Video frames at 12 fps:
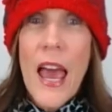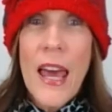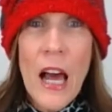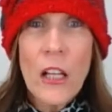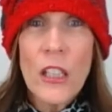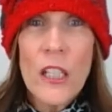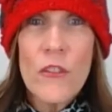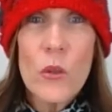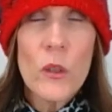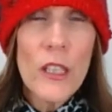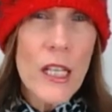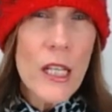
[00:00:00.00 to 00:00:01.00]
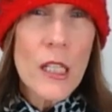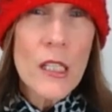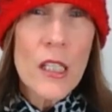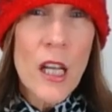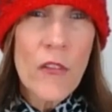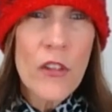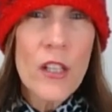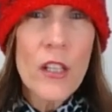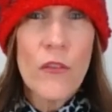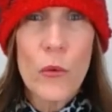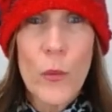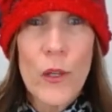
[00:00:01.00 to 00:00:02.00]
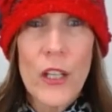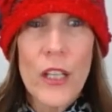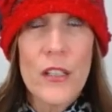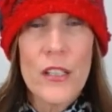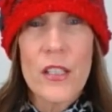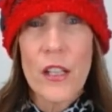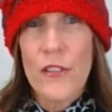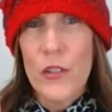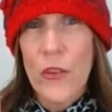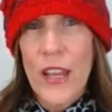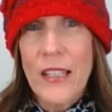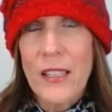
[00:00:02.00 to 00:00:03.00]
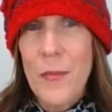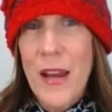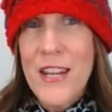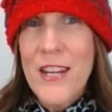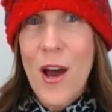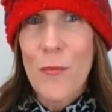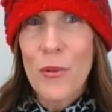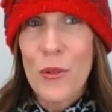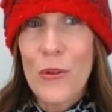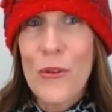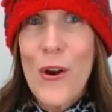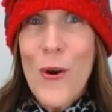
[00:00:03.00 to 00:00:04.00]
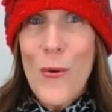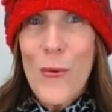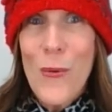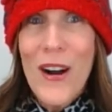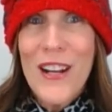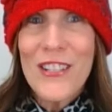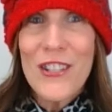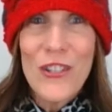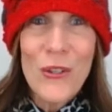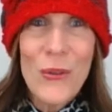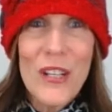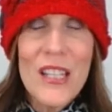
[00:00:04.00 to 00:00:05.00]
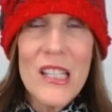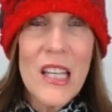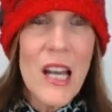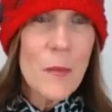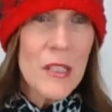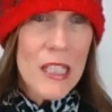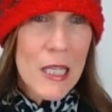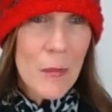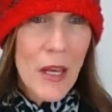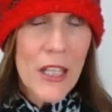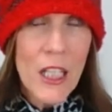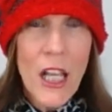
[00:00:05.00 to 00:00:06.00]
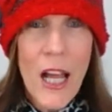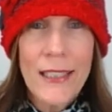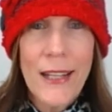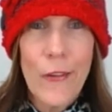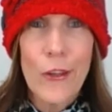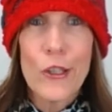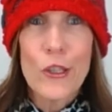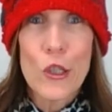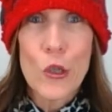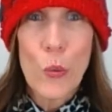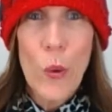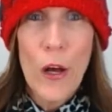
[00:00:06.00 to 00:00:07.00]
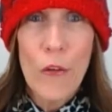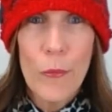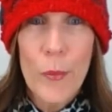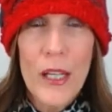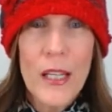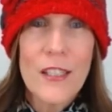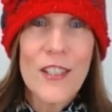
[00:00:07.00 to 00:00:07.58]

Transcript: And I'll leave you links and everything for where to get the stuff. So that's my number one choice, and I'm seeing by the clock now that it's 12 minutes.